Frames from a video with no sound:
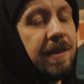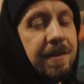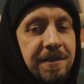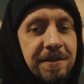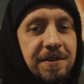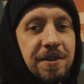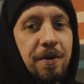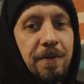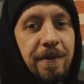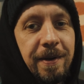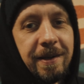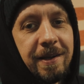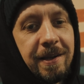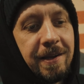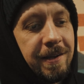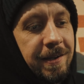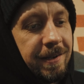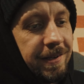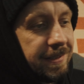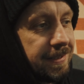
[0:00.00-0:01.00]
Stoic,
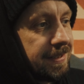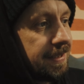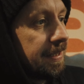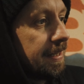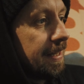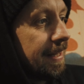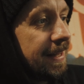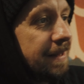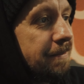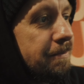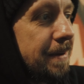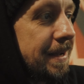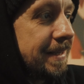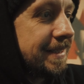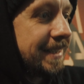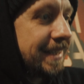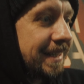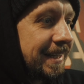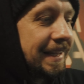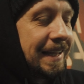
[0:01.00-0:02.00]
is
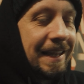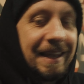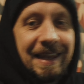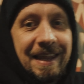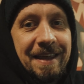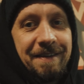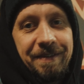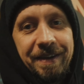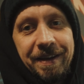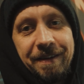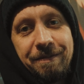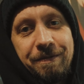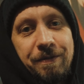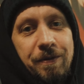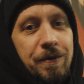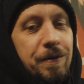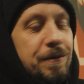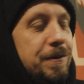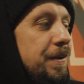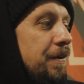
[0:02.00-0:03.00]
basically living
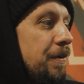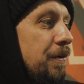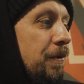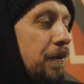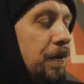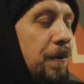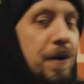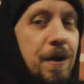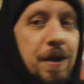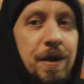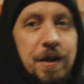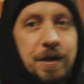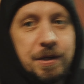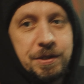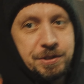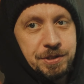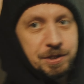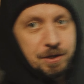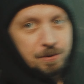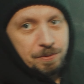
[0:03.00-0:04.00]
for the whole
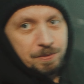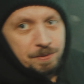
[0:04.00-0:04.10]
show.